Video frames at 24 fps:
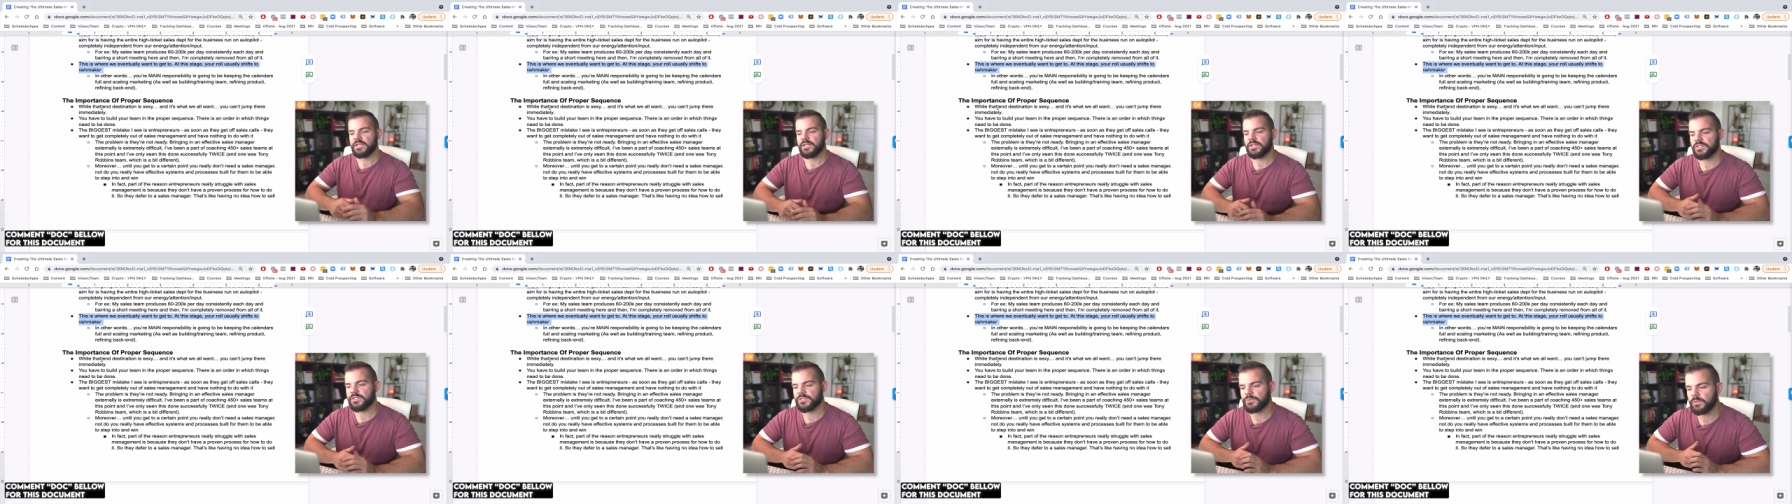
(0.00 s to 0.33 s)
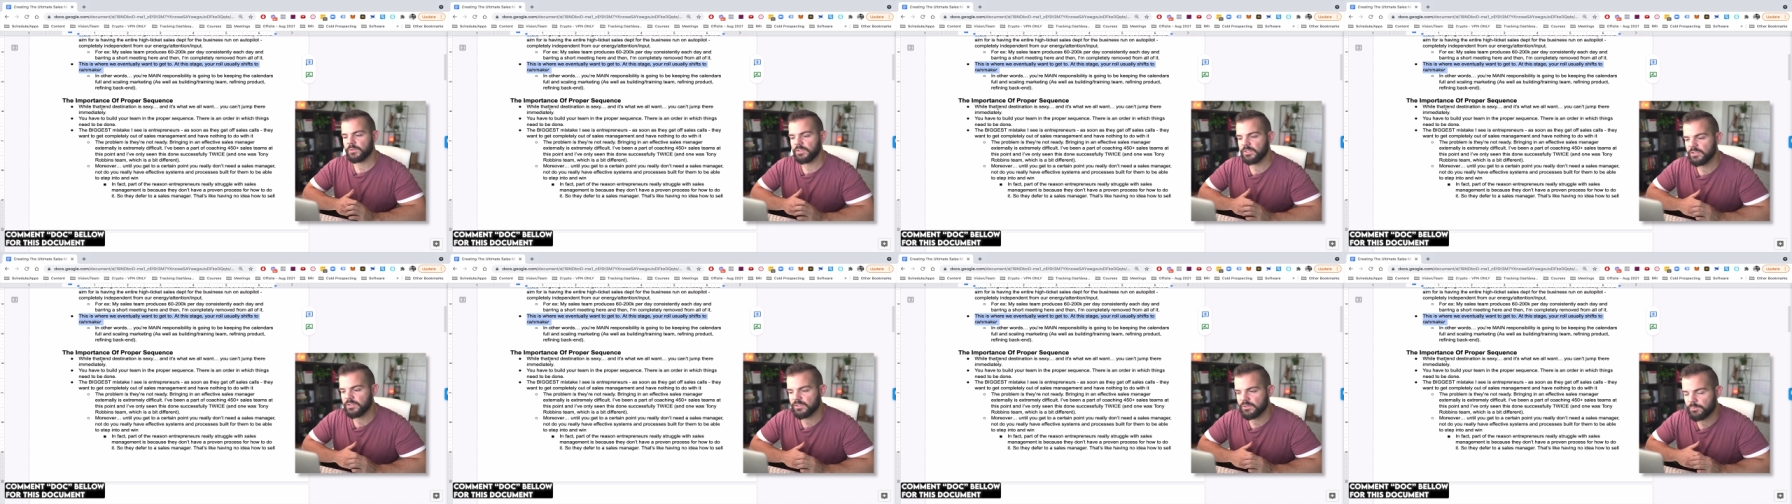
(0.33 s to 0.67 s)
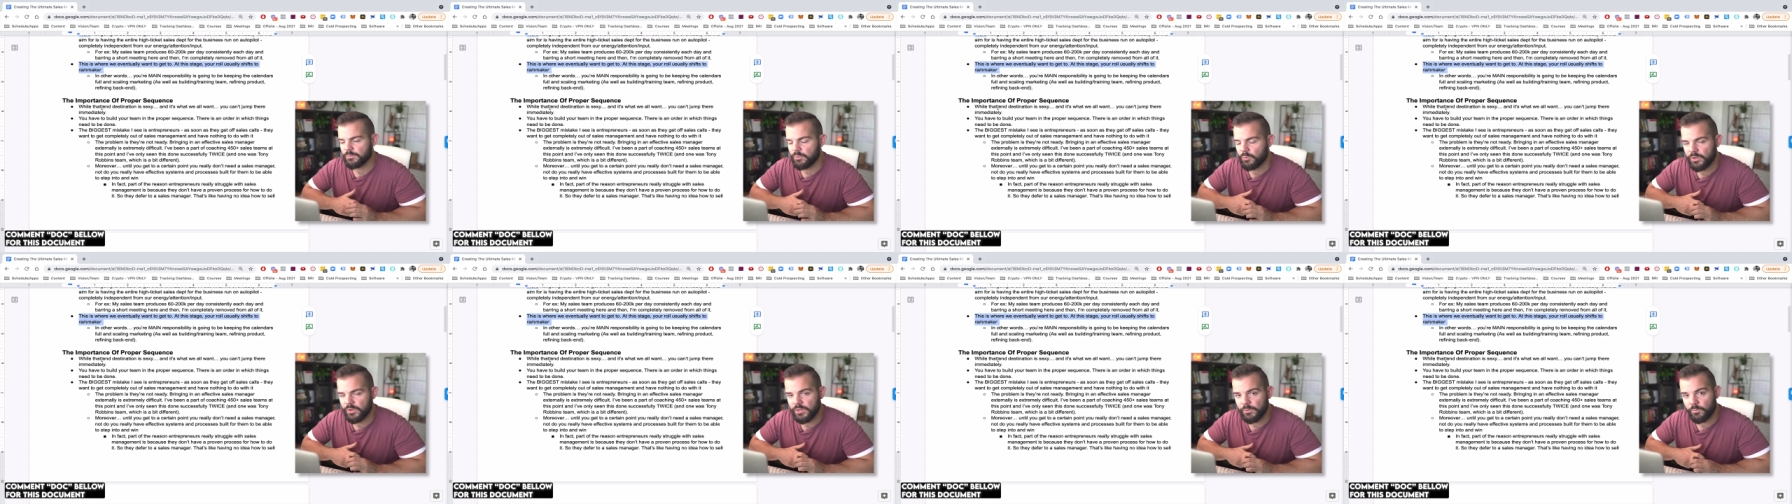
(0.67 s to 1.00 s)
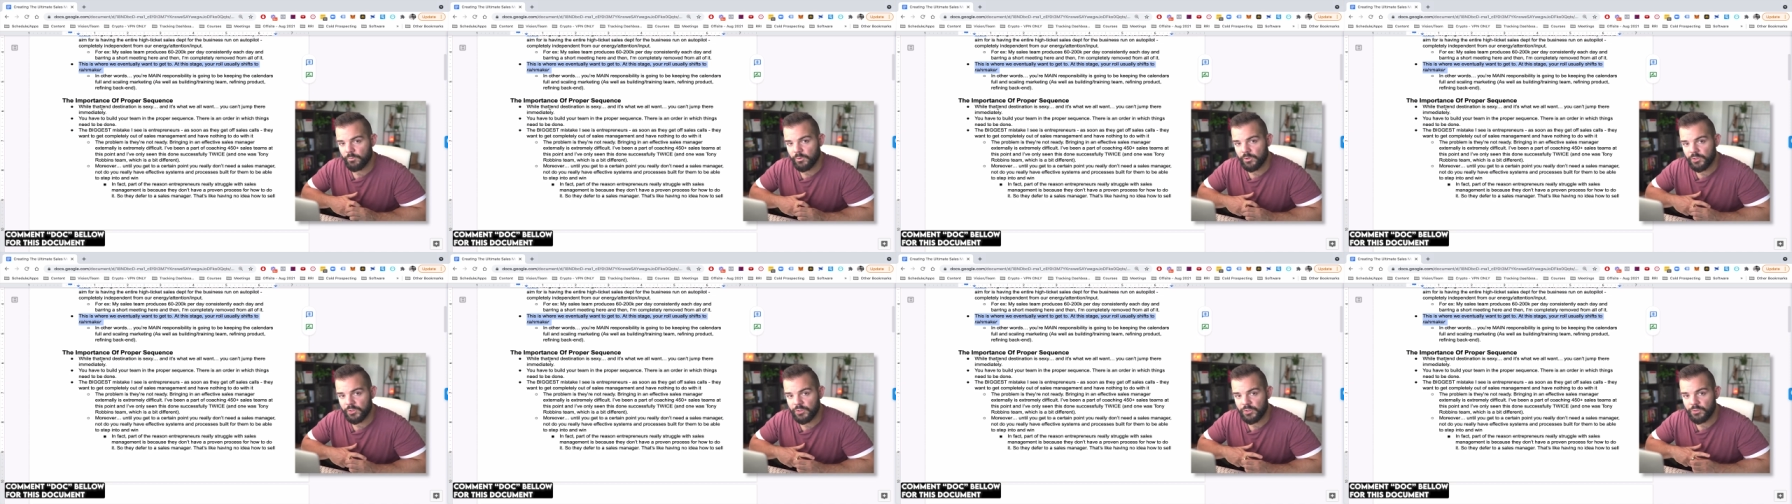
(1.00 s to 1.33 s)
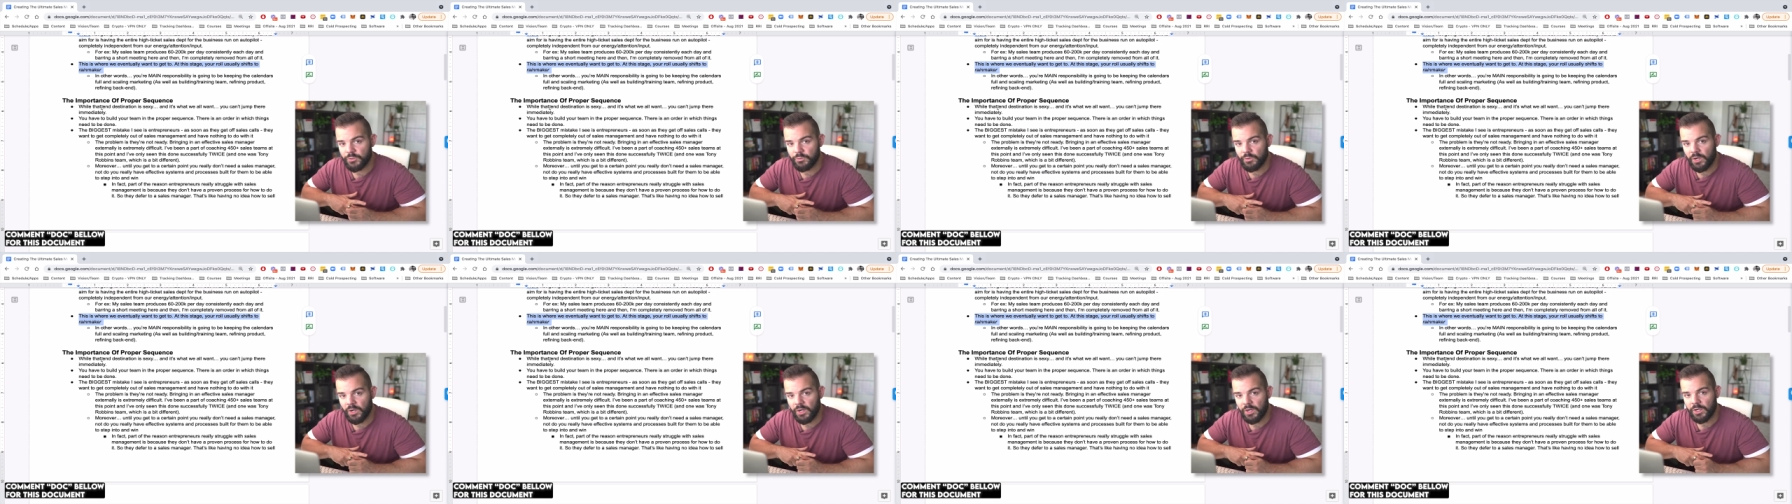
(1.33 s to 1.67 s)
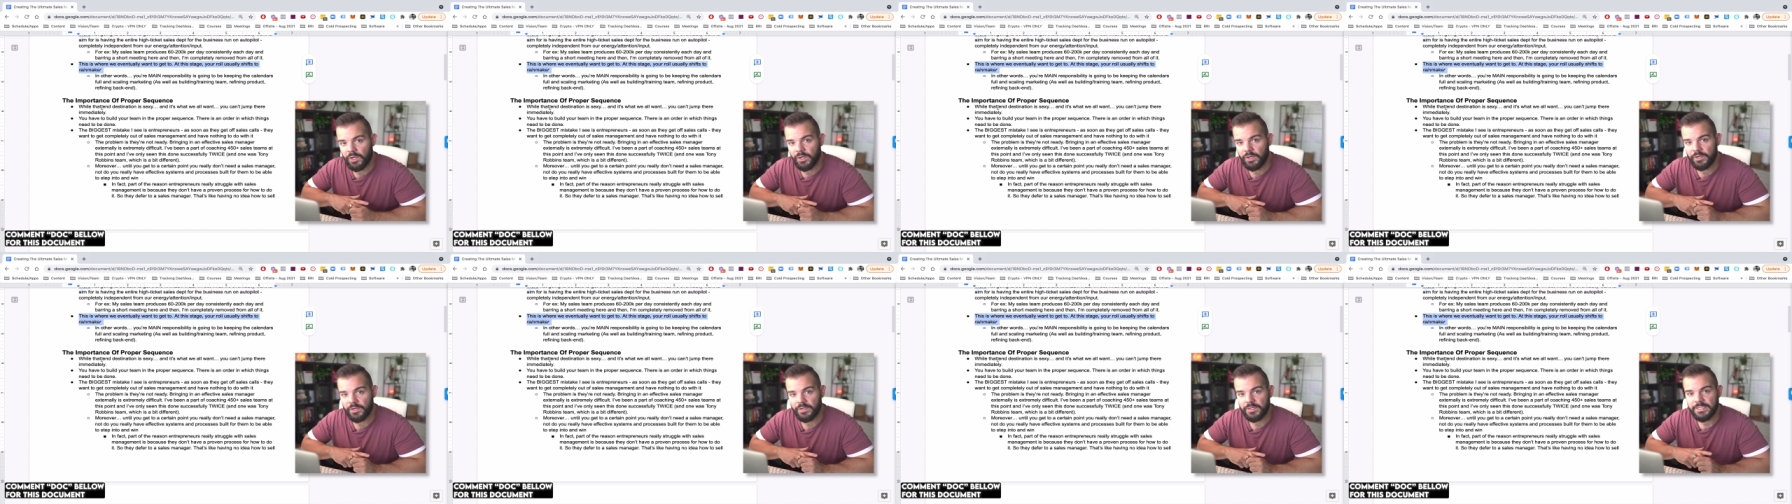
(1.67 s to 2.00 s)
is really the point where you
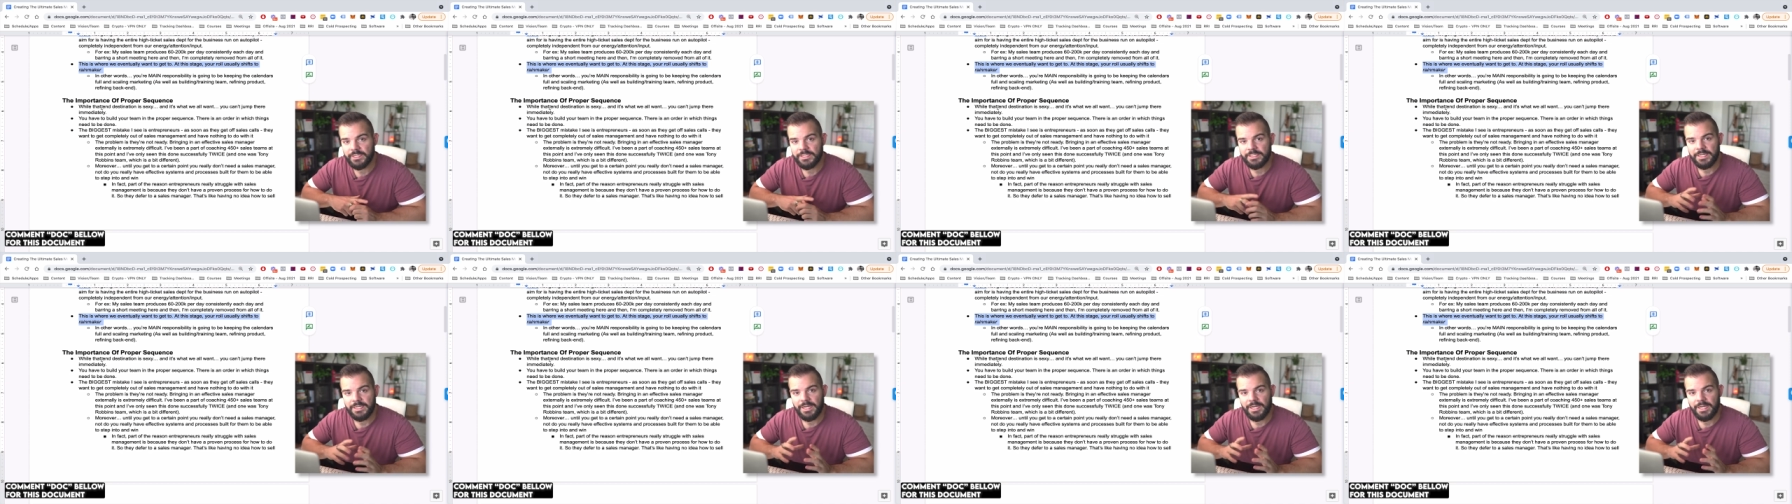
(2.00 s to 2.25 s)
are